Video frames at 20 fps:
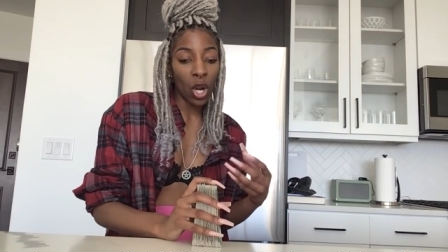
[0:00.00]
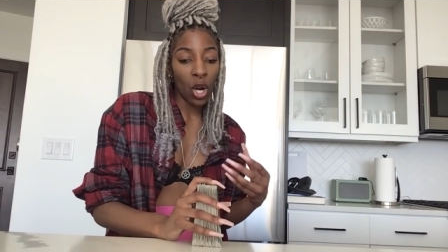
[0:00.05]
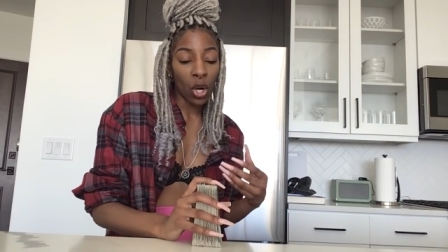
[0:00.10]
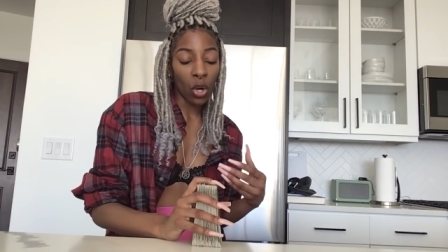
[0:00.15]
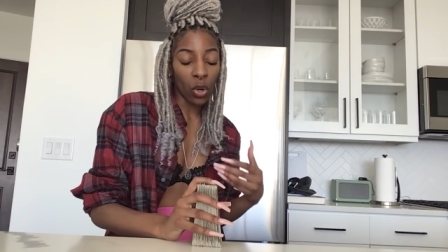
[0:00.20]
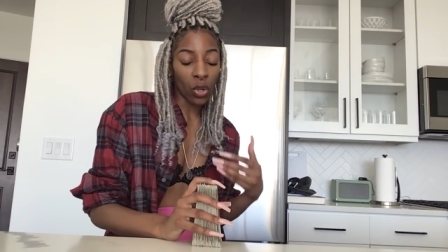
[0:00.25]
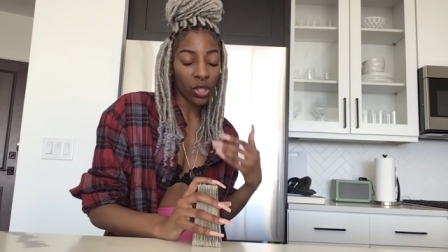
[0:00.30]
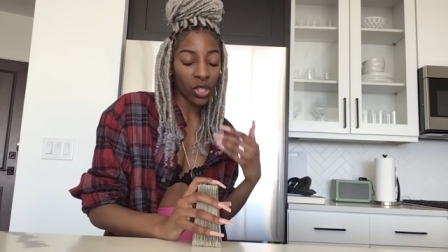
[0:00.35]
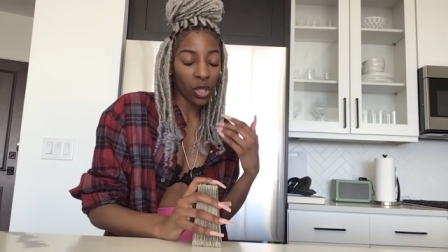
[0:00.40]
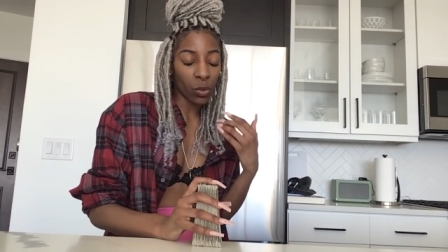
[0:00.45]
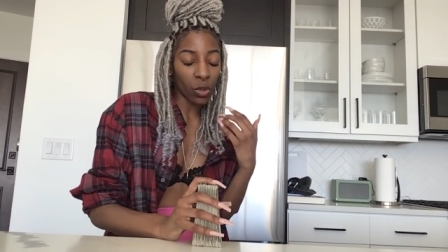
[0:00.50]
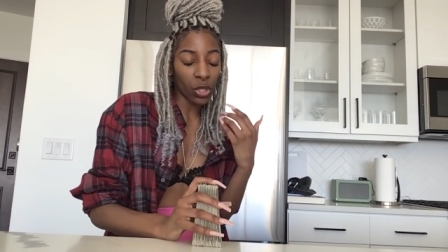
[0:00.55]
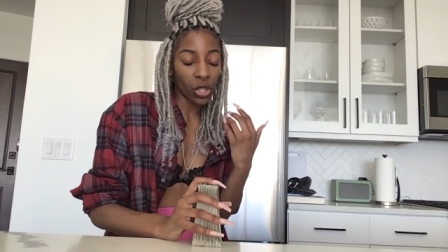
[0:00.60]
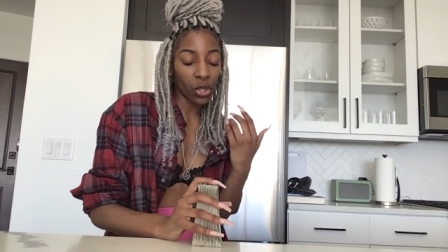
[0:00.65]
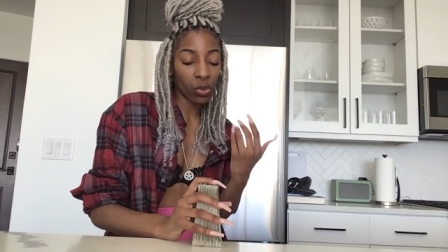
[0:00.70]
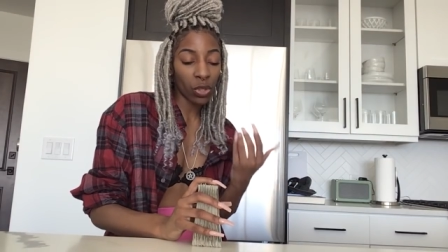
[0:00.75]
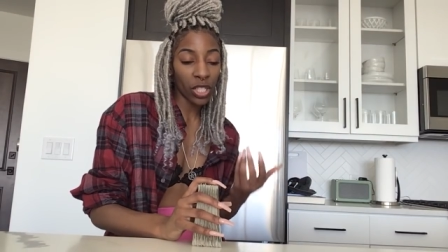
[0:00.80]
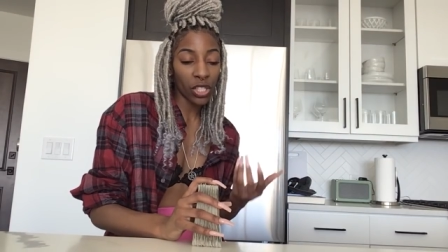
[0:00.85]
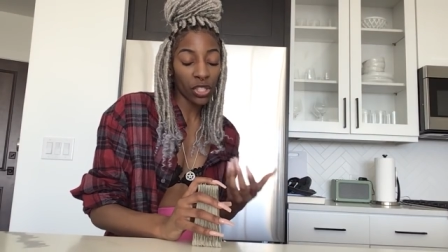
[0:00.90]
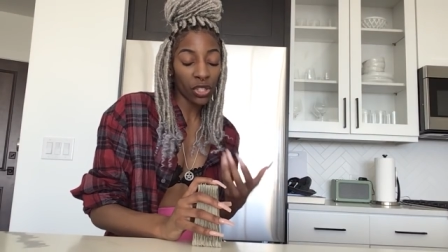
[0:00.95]
or to
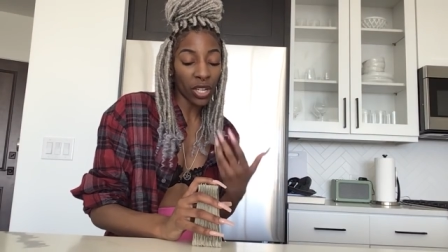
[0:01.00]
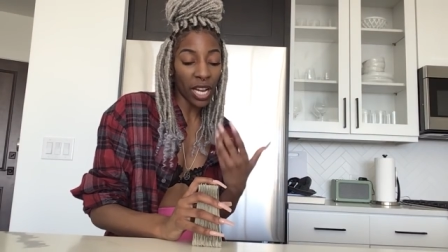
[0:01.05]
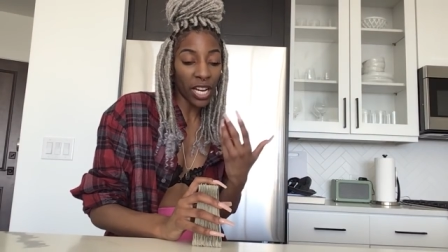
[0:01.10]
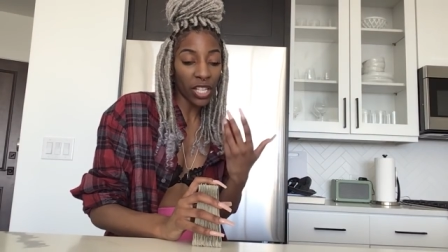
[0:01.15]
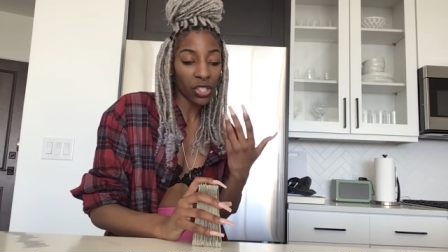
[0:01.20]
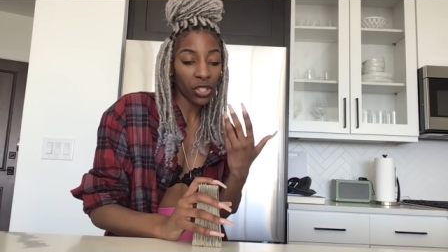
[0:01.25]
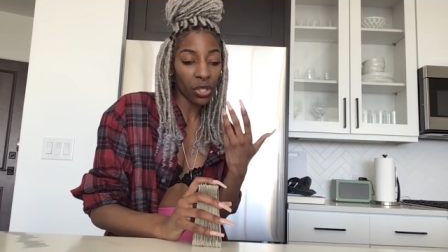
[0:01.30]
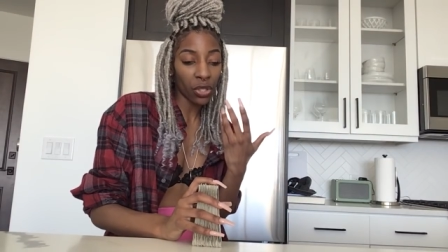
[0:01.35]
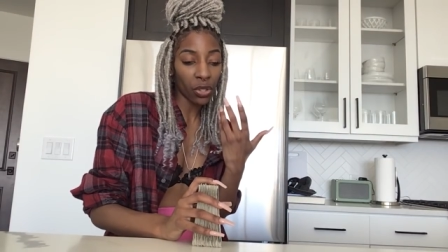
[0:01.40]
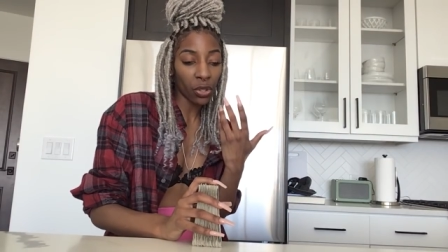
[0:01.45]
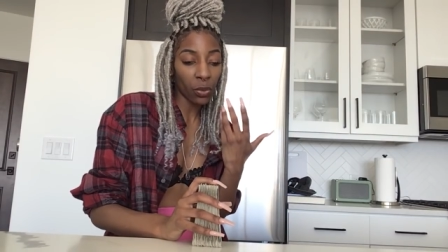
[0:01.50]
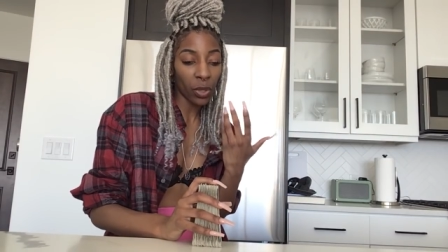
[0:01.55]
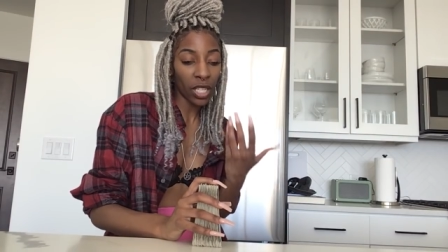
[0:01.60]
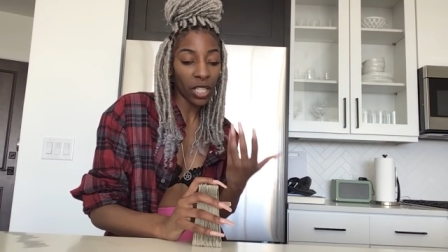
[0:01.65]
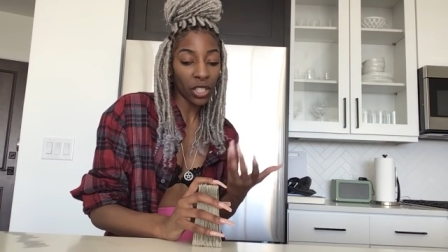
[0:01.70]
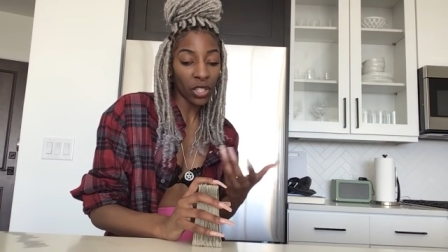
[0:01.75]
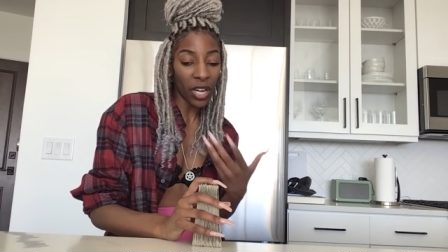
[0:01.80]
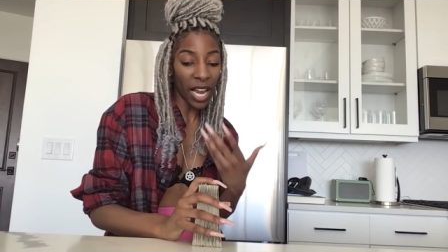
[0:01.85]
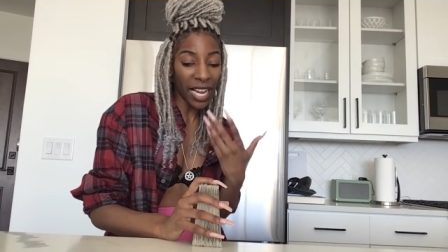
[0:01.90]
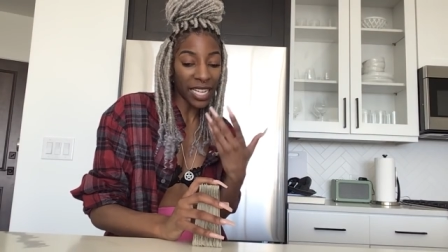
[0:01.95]
restrict your
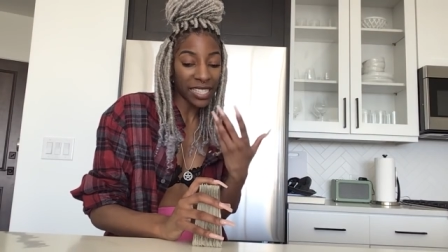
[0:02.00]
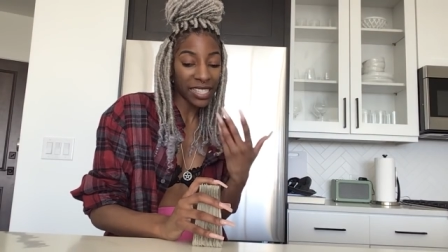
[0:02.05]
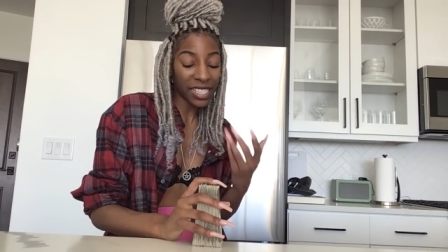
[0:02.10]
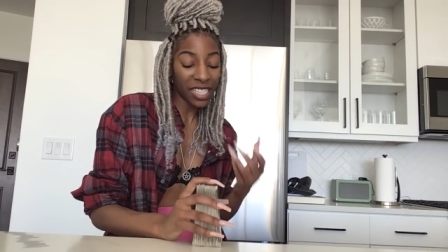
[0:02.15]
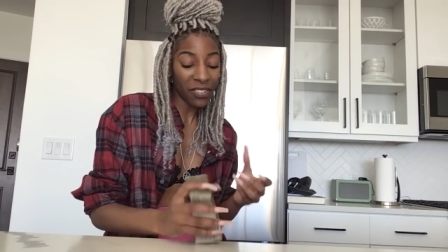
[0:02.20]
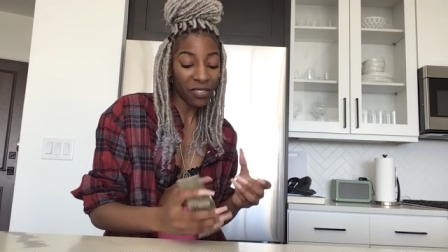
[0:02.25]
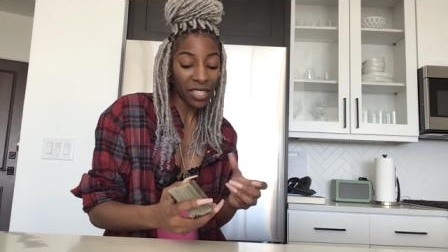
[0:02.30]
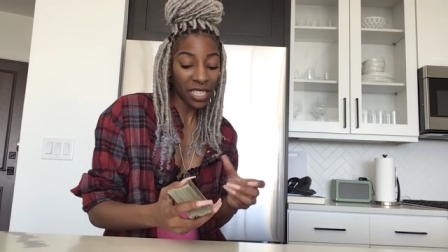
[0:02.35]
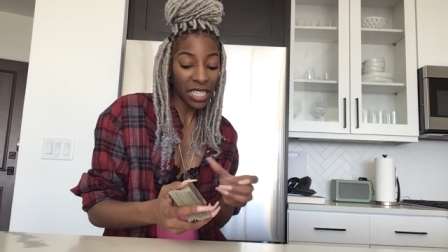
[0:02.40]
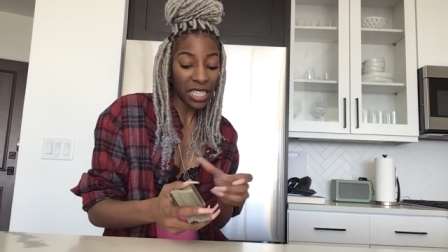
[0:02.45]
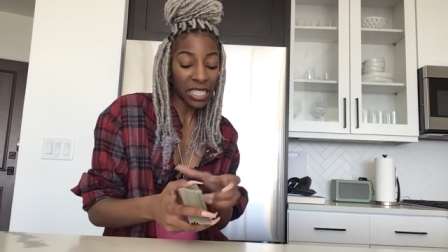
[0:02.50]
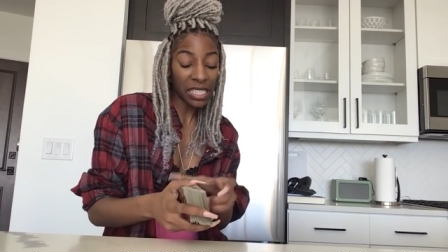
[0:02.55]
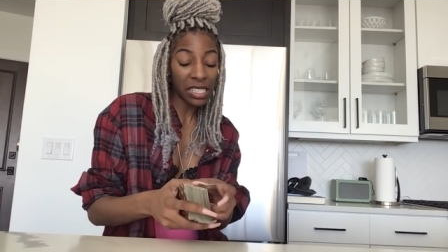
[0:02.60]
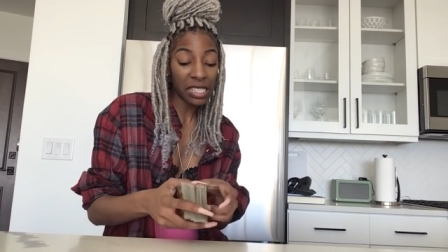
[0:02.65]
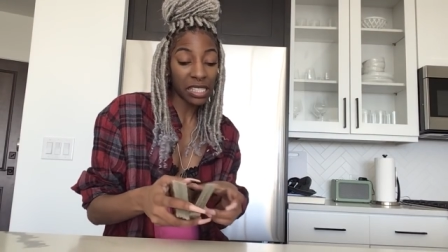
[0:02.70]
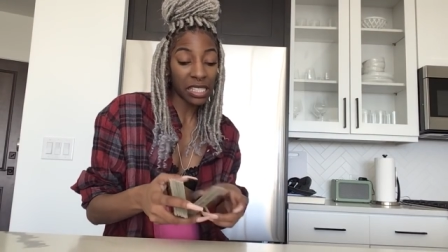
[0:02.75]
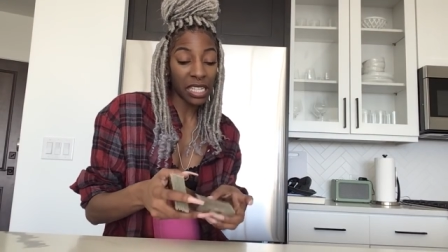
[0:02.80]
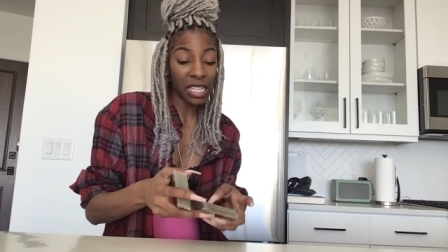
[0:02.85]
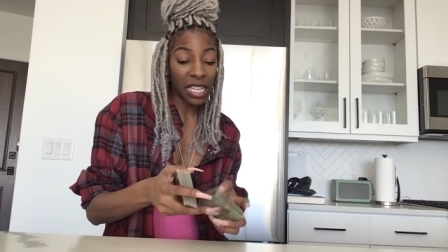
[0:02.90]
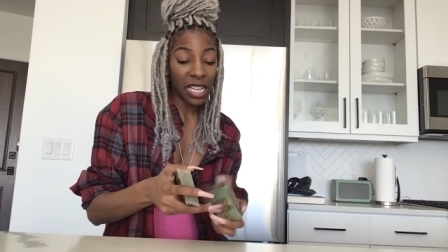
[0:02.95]
extracurricular activities.